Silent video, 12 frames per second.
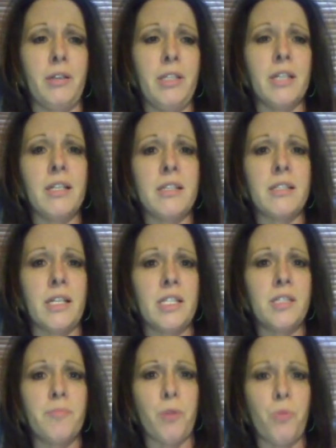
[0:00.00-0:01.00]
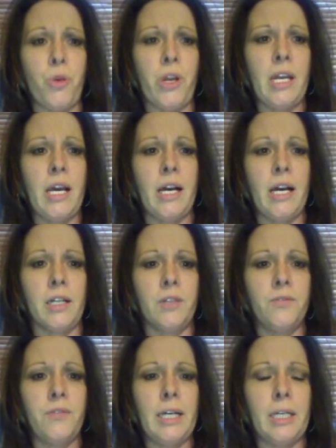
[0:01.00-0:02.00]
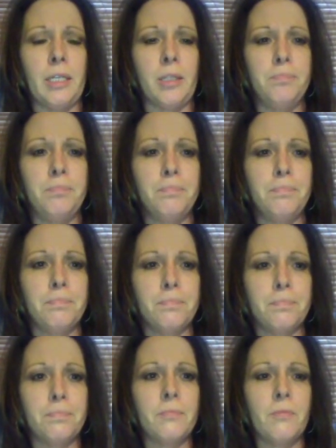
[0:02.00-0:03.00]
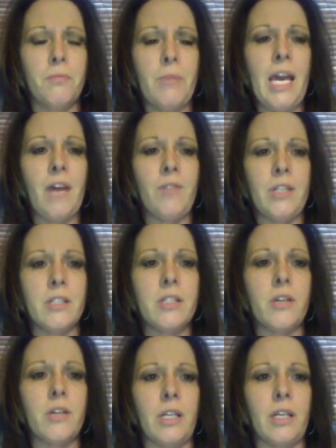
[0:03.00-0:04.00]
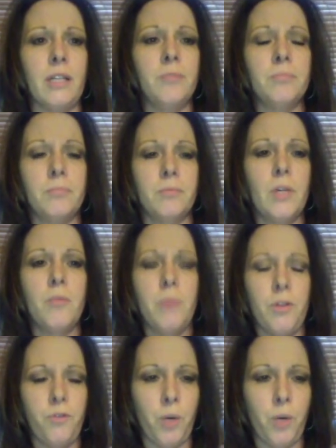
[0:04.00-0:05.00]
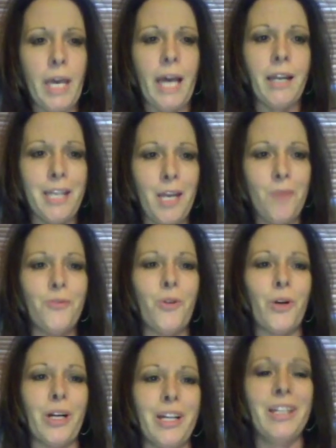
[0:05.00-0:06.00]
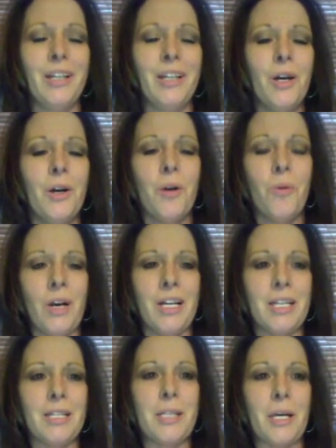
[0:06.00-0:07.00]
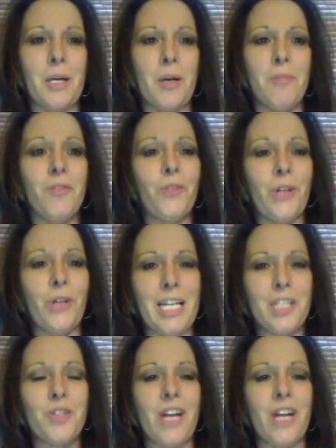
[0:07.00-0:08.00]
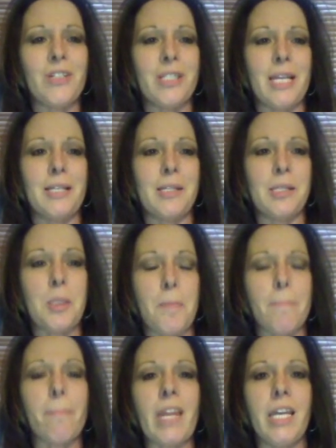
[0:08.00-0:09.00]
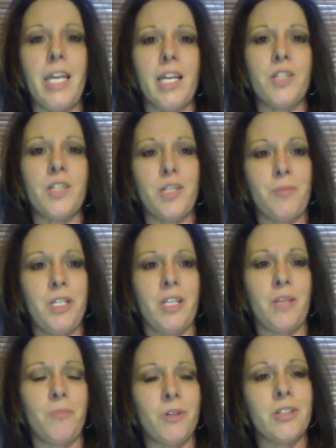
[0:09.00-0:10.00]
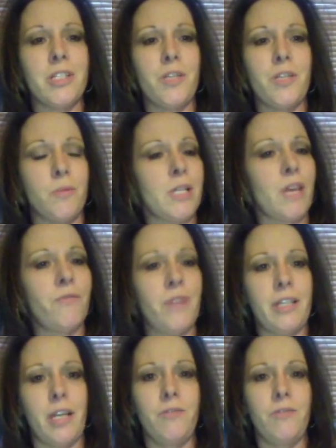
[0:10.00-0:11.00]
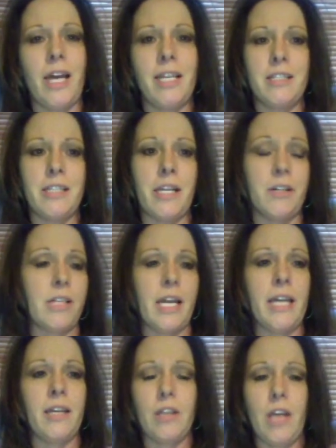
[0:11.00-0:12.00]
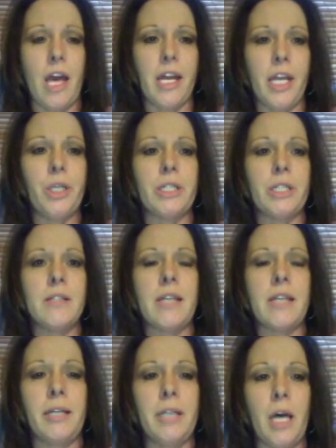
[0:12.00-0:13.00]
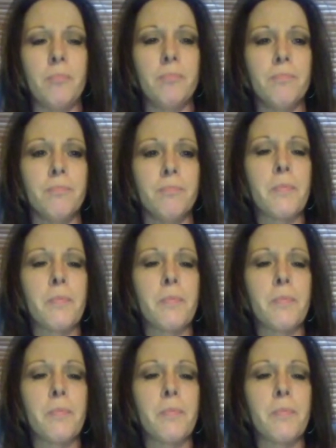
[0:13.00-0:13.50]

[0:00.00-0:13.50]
youngest son's memory of me having dystonia, before we had a name for it, was before he had his driver's license, he had to rush me to the emergency room because I fell down a flight of stairs and I couldn't stand up.